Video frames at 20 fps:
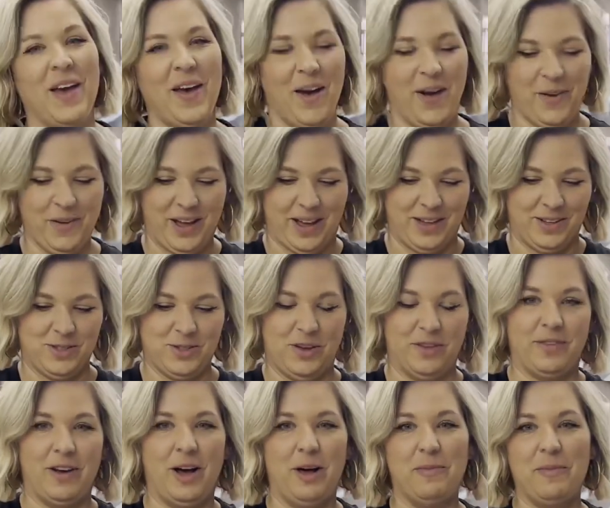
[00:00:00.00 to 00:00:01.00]
Okay, so I've
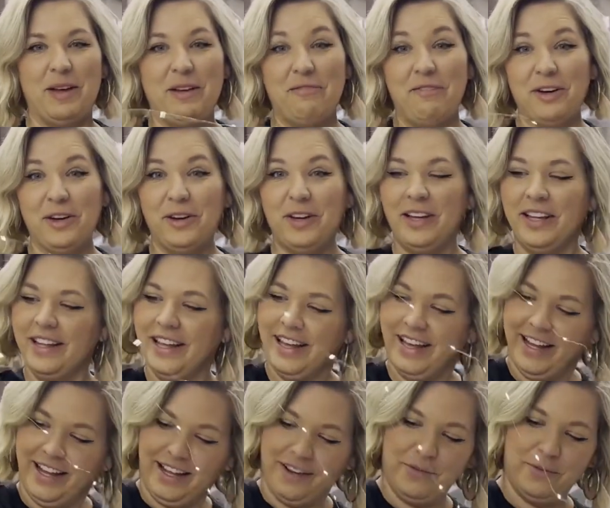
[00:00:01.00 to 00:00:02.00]
got my fairy
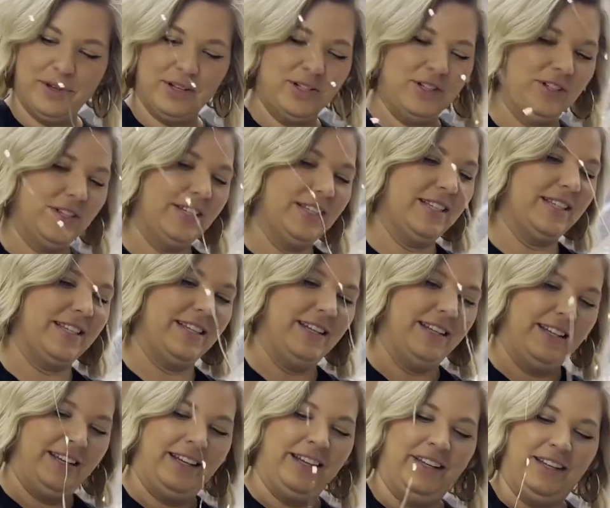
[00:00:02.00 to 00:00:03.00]
light, which is
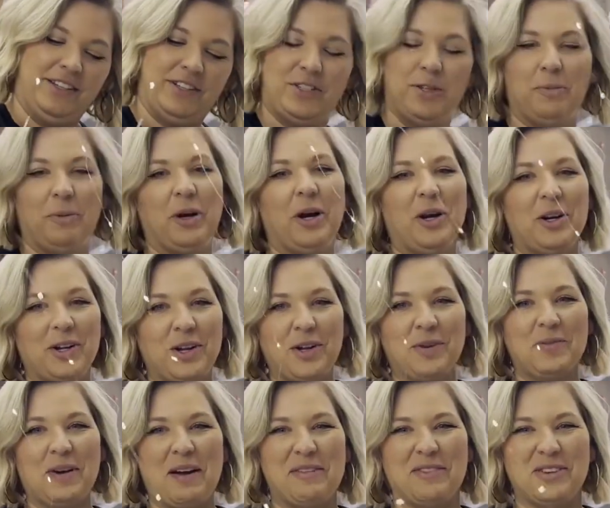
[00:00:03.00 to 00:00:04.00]
super hard to
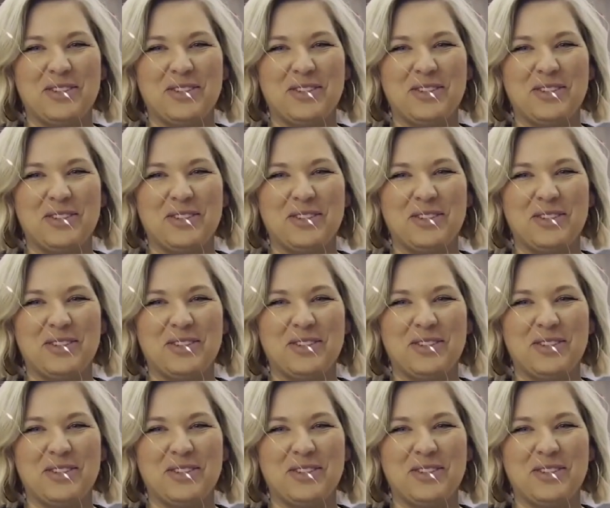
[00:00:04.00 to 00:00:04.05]
unravel